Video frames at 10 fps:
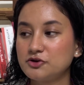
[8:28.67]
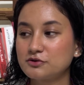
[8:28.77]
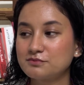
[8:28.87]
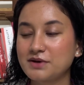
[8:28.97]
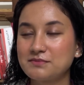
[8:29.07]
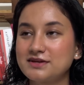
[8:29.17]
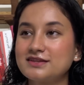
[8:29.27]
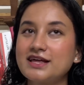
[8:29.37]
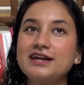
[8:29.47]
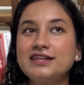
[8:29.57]
maybe
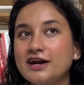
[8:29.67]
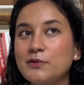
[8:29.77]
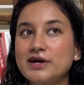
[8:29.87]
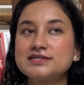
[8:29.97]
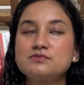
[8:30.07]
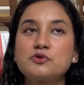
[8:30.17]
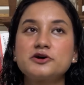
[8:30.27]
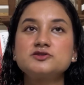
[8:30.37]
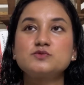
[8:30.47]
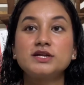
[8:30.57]
there were some
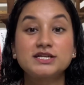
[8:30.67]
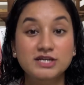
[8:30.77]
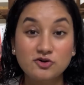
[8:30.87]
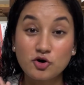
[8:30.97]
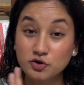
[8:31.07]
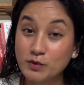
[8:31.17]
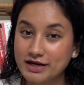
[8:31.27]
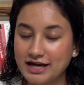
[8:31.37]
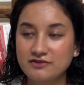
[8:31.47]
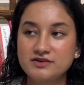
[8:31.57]
points when it got quite
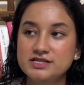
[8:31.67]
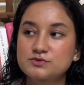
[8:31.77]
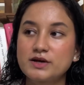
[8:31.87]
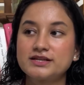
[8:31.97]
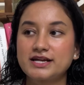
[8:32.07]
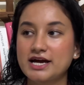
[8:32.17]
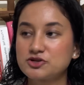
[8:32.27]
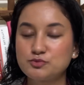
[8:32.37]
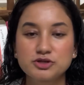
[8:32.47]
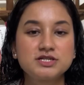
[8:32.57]
heavy as well, that I had to
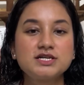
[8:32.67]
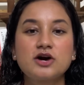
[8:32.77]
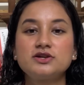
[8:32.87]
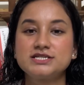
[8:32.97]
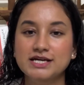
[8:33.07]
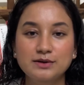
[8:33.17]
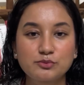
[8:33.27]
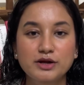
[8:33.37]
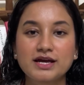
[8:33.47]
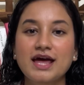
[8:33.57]
put it down, take a
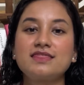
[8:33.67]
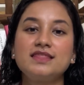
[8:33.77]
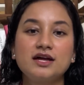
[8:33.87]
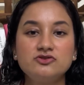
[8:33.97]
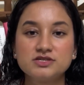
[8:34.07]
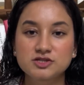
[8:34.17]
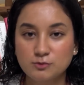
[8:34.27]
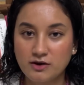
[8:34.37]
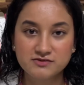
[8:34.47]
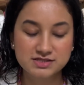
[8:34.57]
break, and then resume
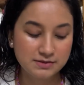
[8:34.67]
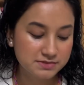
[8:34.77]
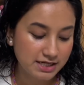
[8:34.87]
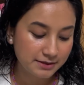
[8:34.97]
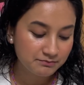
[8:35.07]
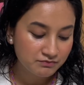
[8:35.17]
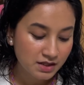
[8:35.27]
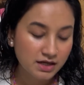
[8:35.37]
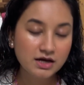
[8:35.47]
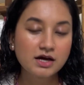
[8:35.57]
after some time.
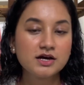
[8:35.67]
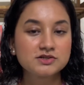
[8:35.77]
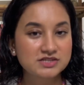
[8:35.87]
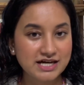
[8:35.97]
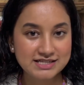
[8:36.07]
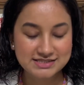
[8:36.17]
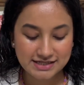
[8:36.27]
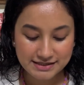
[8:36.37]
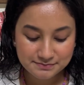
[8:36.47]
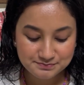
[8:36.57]
So that's
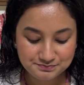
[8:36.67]
that.